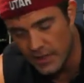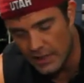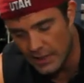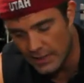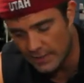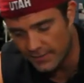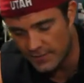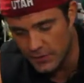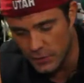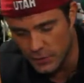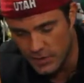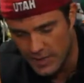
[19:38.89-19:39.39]

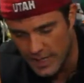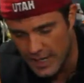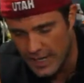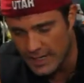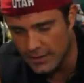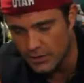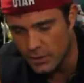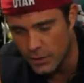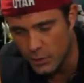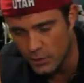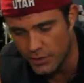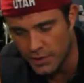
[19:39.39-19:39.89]
If you
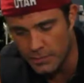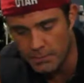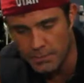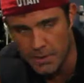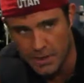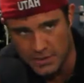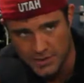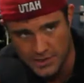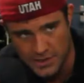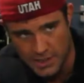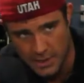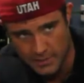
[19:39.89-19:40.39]
can, go with a
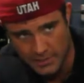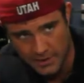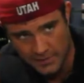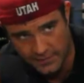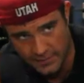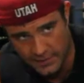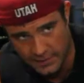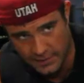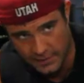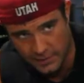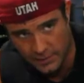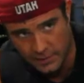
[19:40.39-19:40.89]
balsamic
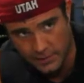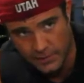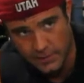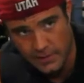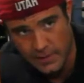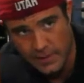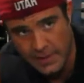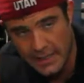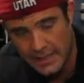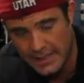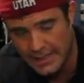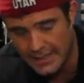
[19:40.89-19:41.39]
vinegar,
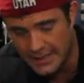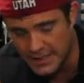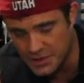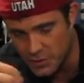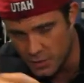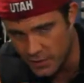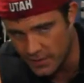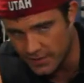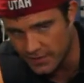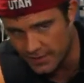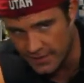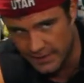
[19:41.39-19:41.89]
any
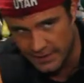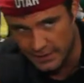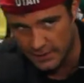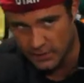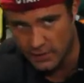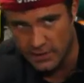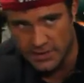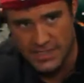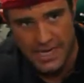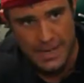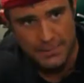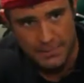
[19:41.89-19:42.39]
sort of
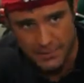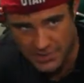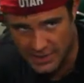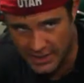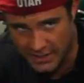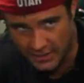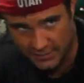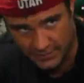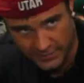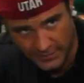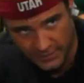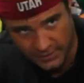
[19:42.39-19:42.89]
vinegars, apple
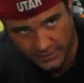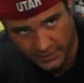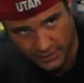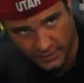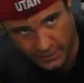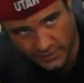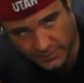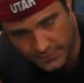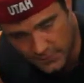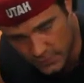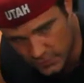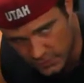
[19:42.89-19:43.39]
cider vinegar,
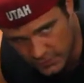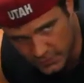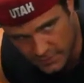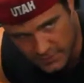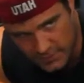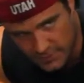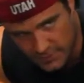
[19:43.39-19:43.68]
if you can